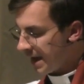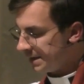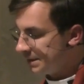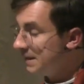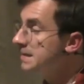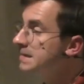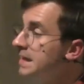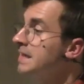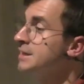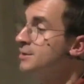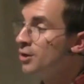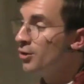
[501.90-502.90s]
and this
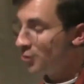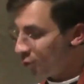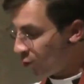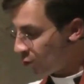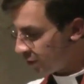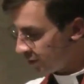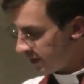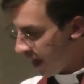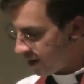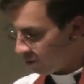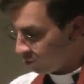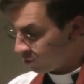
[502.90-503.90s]
is the third
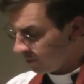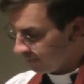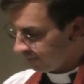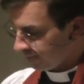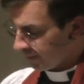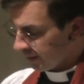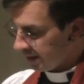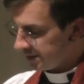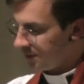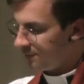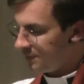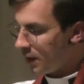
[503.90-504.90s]
layer,
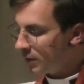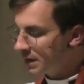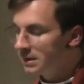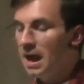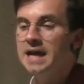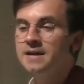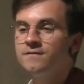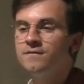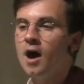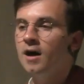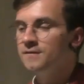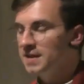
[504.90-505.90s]
is the very
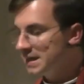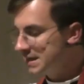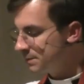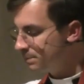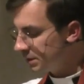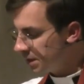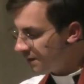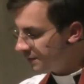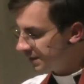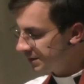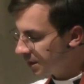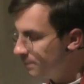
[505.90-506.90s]
life of his
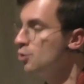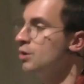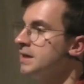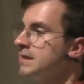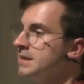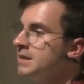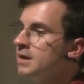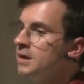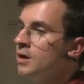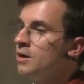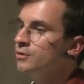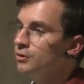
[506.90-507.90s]
beloved community,
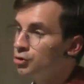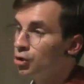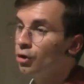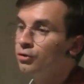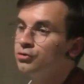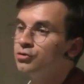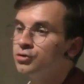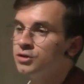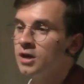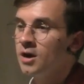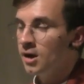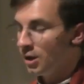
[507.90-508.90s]
the
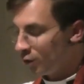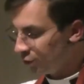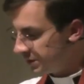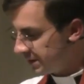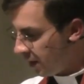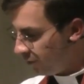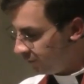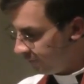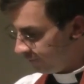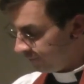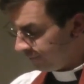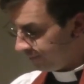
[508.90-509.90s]
church herself.